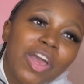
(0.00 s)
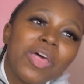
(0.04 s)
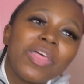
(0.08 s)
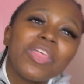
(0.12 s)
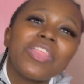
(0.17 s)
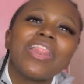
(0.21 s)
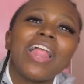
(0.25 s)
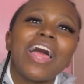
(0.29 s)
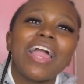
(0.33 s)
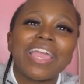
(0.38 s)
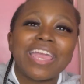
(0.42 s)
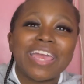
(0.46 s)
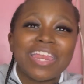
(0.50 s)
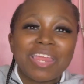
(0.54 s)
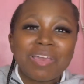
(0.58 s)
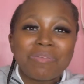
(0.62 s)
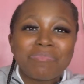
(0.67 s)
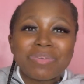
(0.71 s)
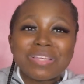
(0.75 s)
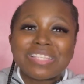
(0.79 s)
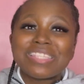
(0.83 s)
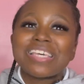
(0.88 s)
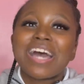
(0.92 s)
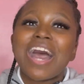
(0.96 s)
like, and there'd
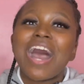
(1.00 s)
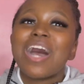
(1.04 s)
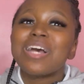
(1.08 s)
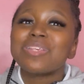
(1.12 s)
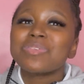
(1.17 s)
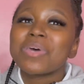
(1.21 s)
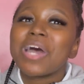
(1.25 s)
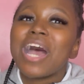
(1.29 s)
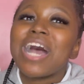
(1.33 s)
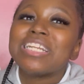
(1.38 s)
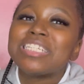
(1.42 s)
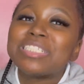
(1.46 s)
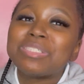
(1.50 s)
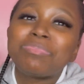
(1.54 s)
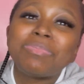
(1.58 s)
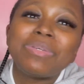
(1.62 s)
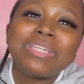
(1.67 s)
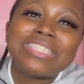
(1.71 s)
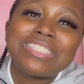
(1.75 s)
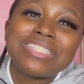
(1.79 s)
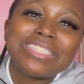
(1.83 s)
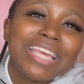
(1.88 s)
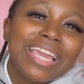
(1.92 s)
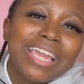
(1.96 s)
be times where I just
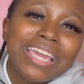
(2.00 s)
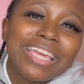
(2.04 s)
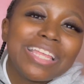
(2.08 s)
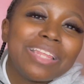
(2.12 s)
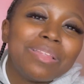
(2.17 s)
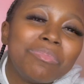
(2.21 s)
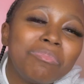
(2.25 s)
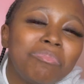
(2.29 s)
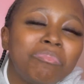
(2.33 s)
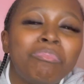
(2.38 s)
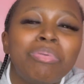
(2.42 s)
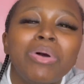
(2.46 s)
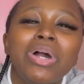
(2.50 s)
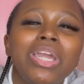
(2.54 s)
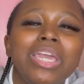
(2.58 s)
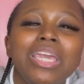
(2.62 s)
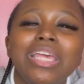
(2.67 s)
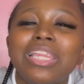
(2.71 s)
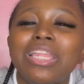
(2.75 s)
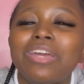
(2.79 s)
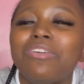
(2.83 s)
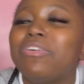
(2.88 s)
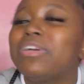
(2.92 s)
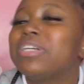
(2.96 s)
be singing
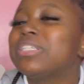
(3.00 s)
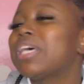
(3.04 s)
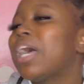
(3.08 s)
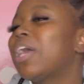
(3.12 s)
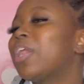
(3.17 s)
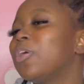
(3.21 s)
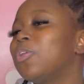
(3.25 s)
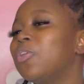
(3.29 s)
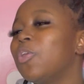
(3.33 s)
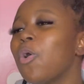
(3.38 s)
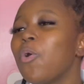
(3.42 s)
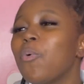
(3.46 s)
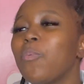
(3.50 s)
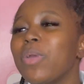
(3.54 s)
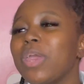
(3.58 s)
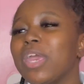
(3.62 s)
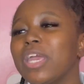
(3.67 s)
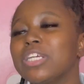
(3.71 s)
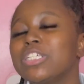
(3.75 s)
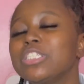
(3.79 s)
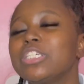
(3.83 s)
Boogie lyrics out of nowhere.